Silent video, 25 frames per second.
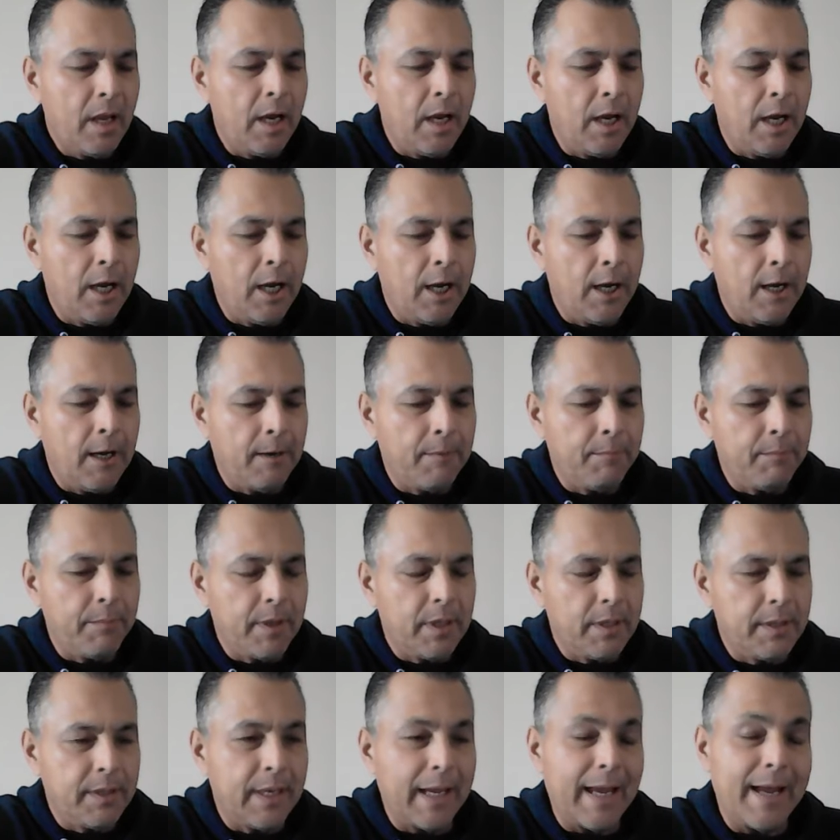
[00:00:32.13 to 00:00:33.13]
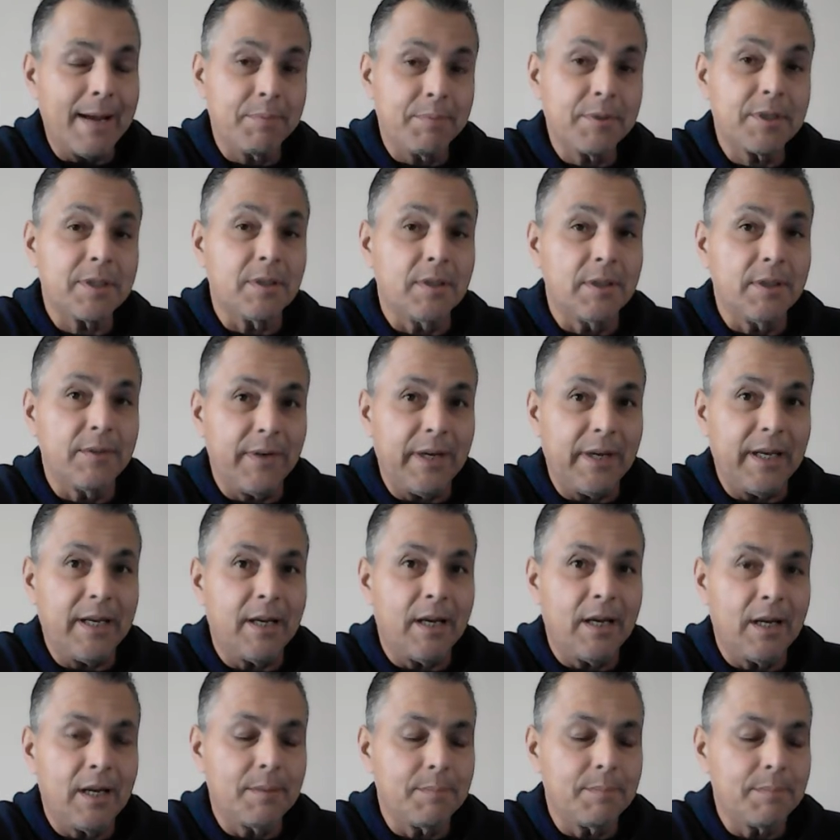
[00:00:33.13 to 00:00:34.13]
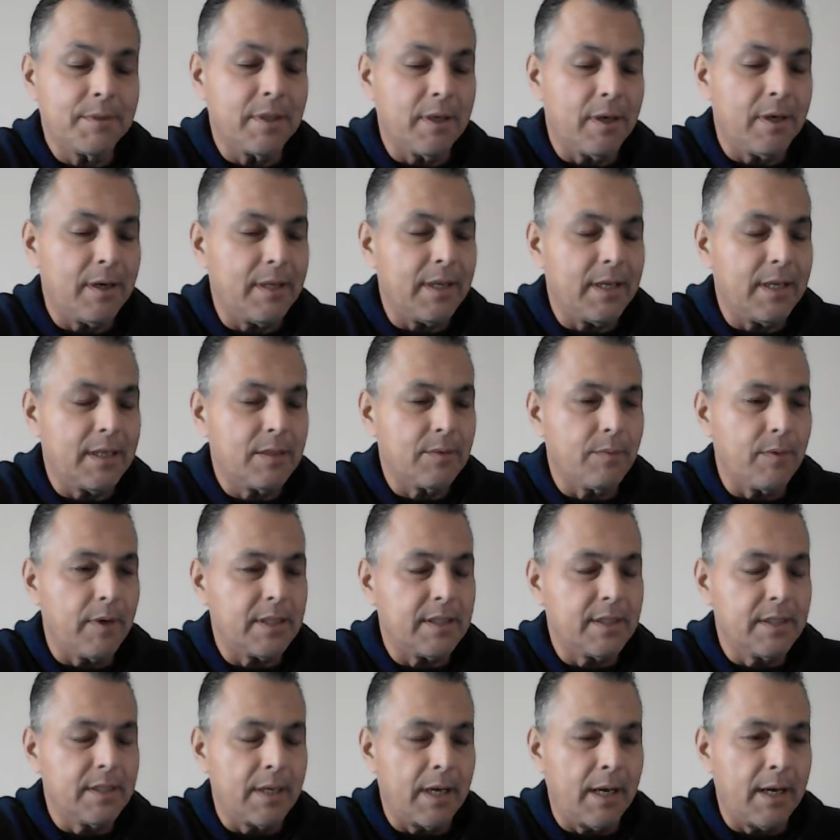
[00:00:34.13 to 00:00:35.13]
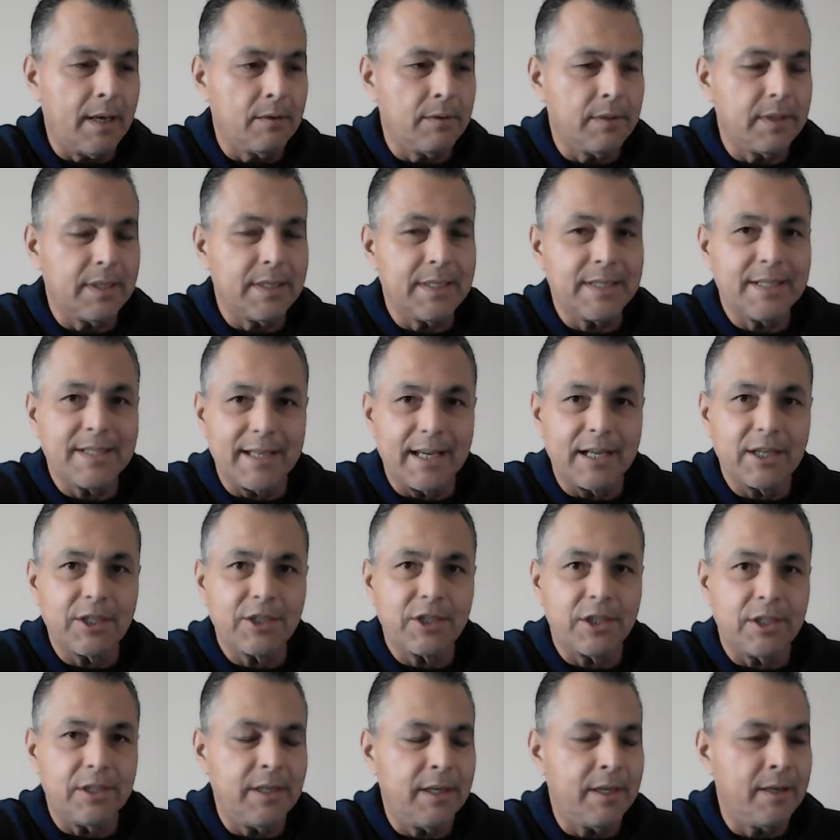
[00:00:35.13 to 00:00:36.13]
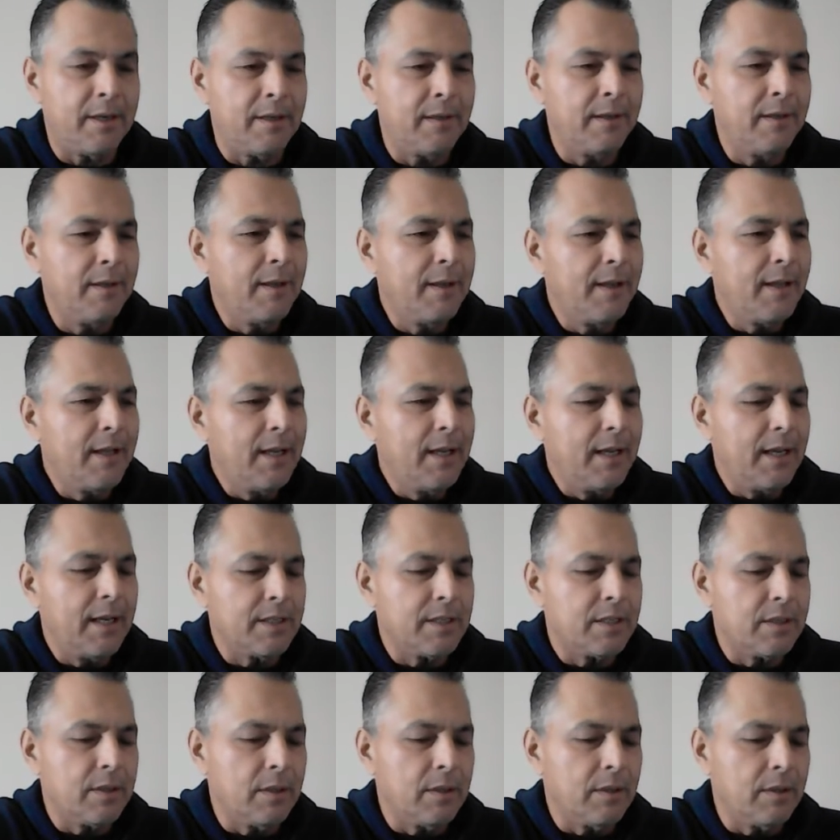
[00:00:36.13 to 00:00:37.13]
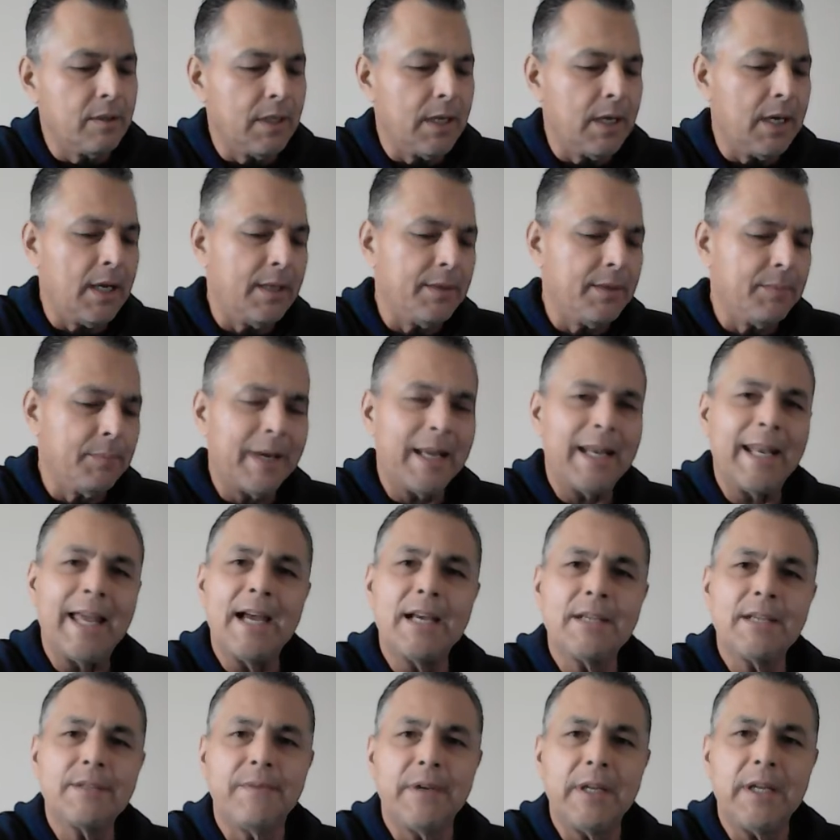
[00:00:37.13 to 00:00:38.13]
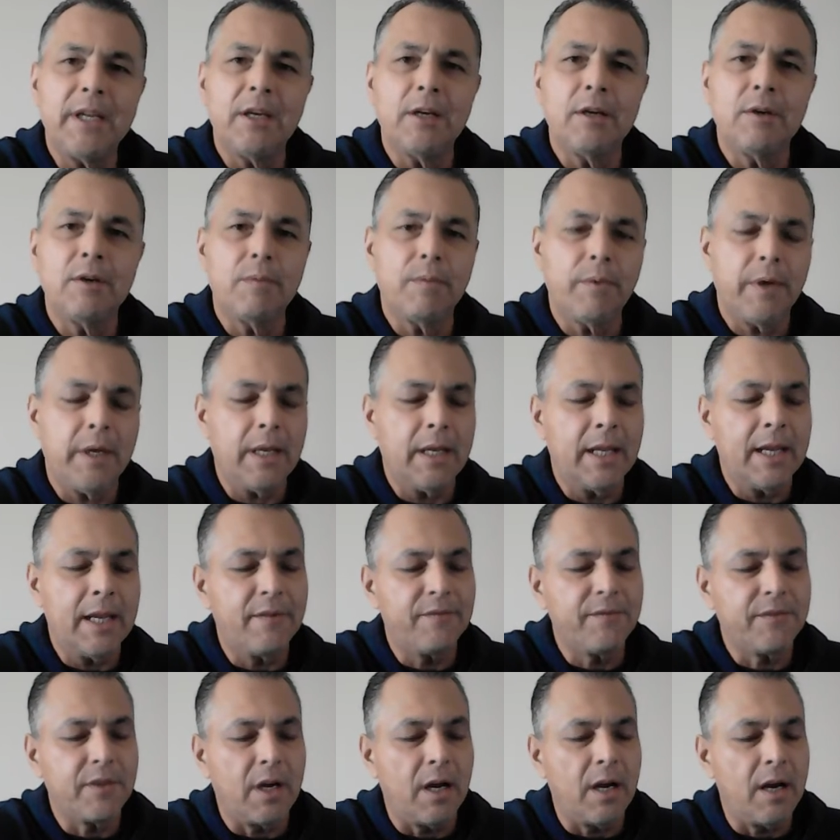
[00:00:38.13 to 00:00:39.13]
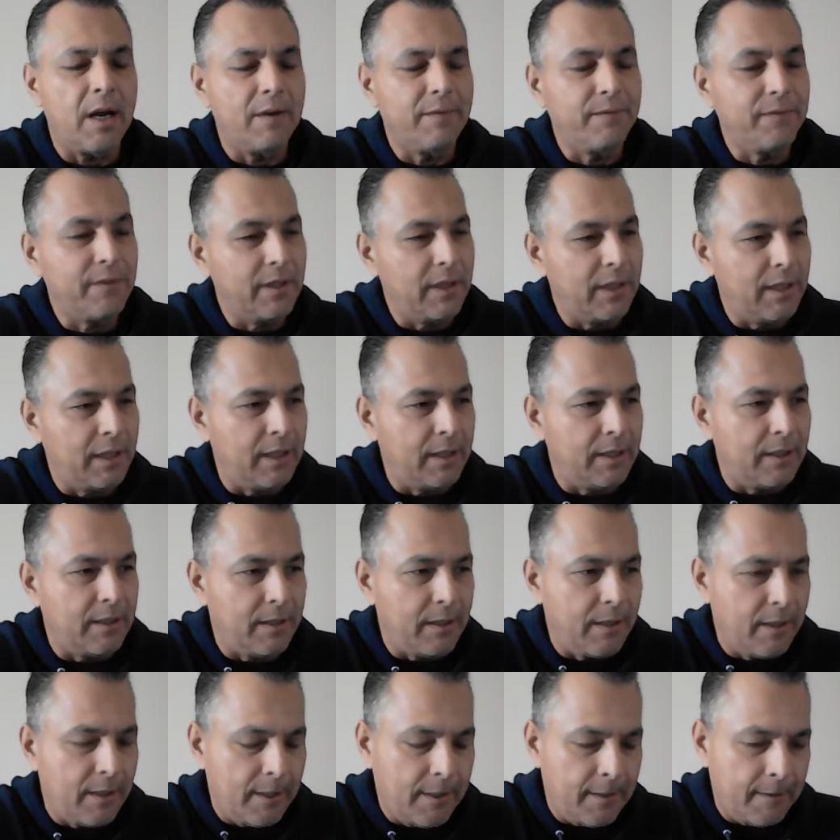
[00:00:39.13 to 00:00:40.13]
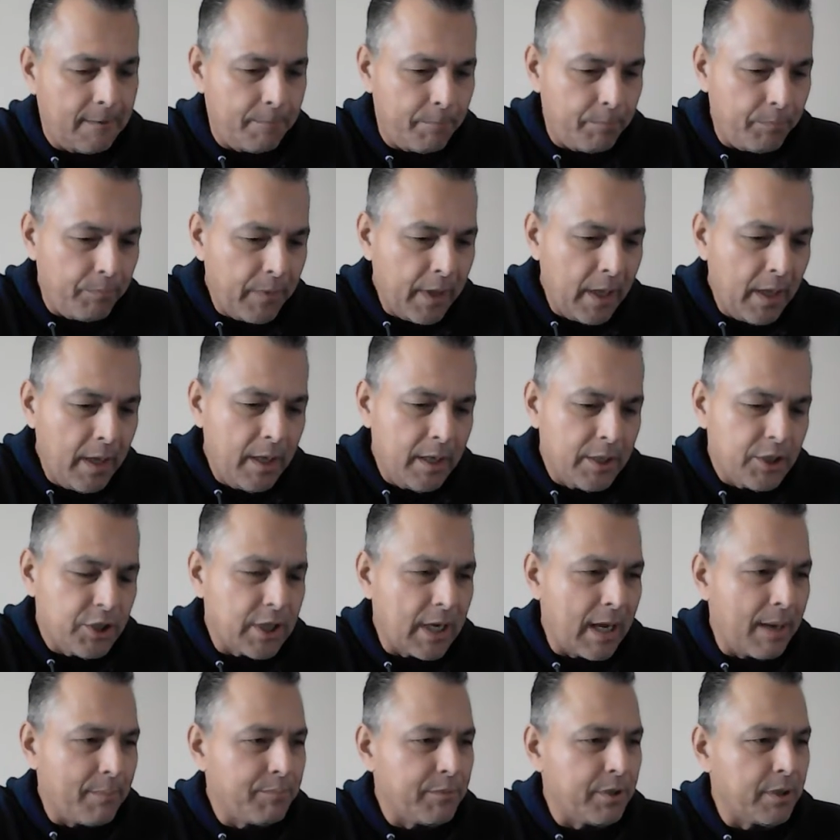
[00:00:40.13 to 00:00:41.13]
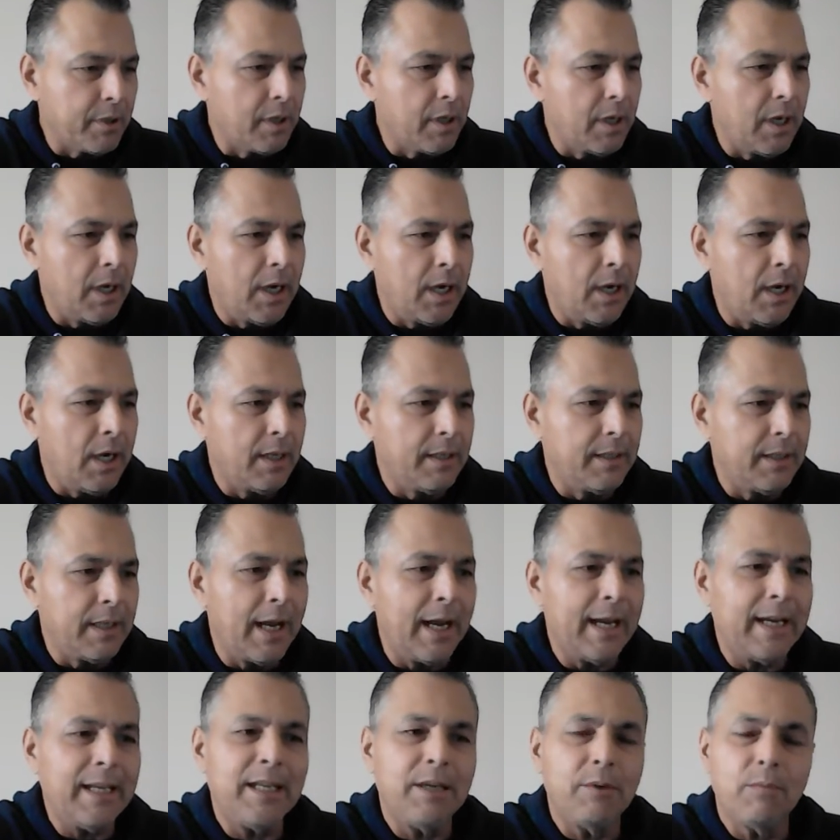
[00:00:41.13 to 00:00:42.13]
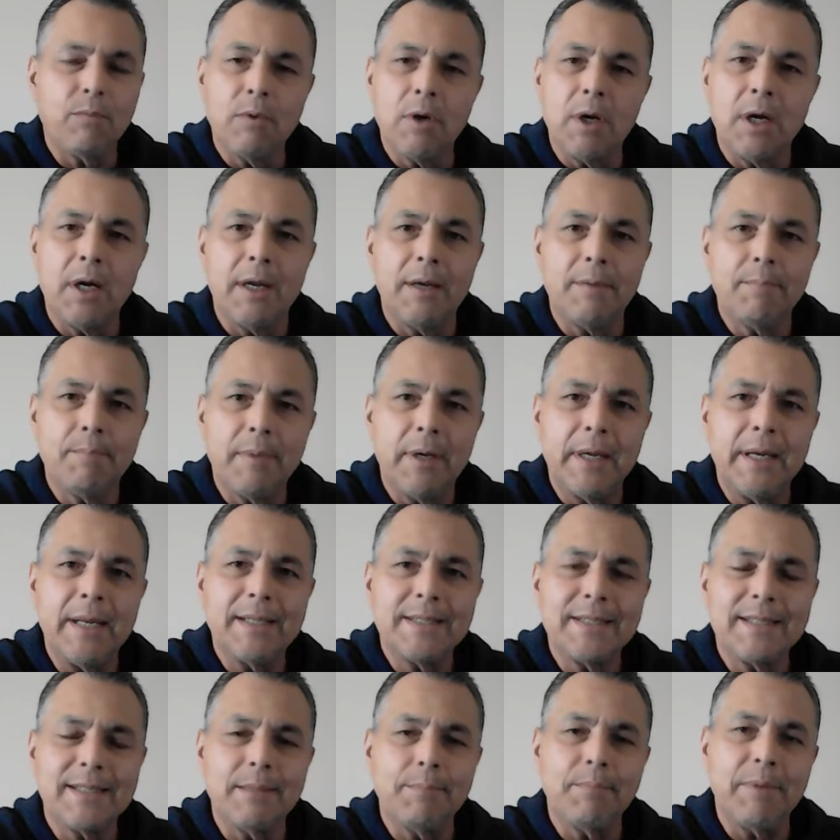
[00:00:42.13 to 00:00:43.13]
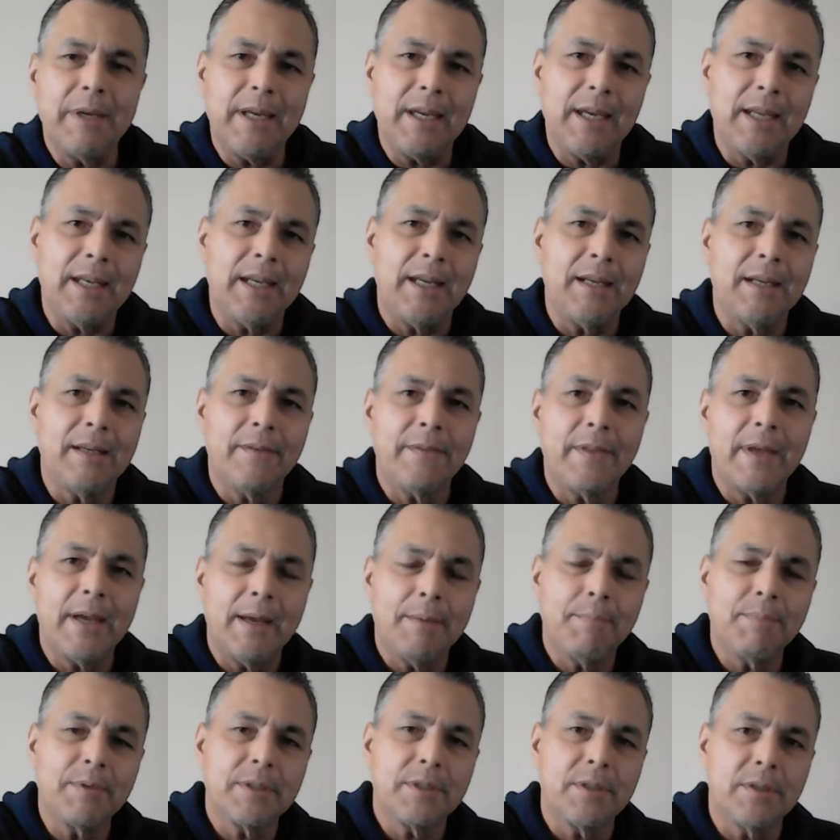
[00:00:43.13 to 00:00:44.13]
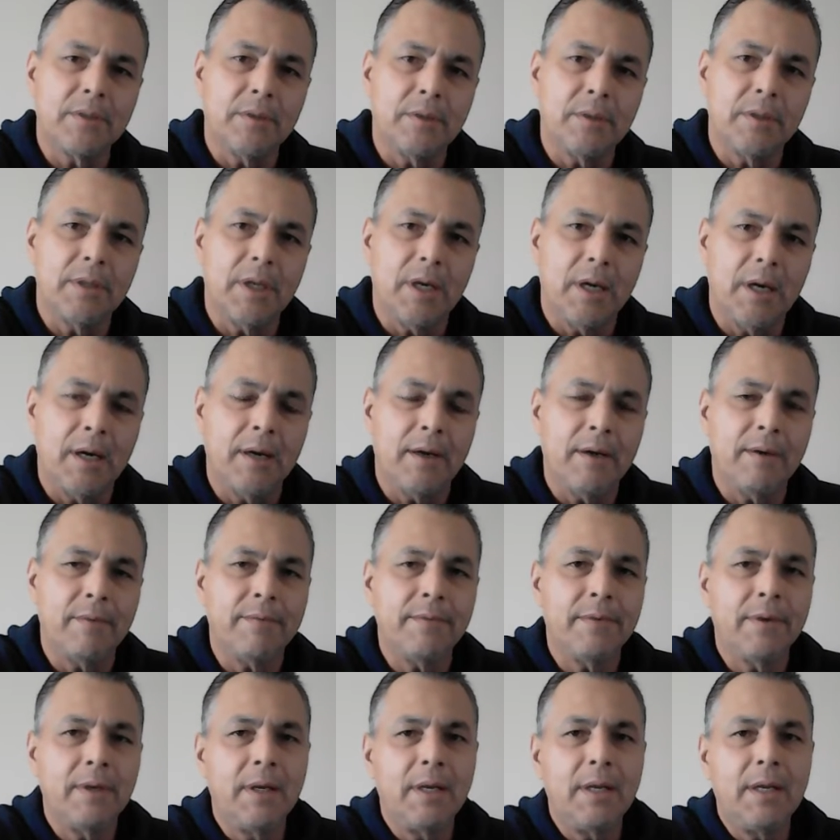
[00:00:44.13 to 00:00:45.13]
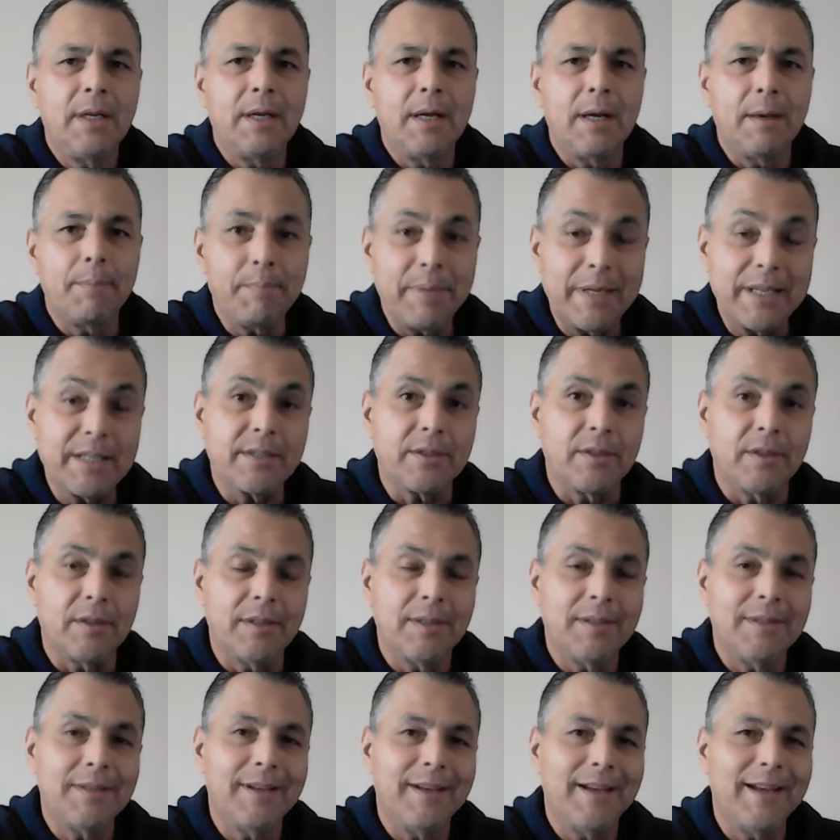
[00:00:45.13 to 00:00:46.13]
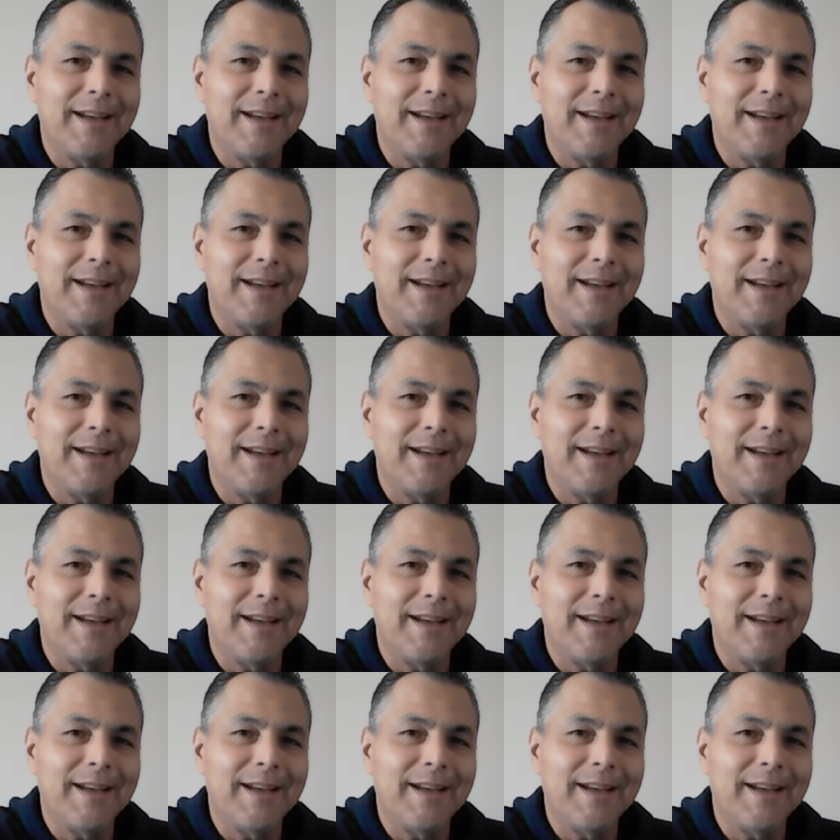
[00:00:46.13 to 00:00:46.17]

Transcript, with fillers: Um, the epistle of Enoch, I'm sorry, that's what it's titled, this section here. And so uh, my last video, we left off in um, chapter uh, 91, but it's the beginning of the epistle of epistle.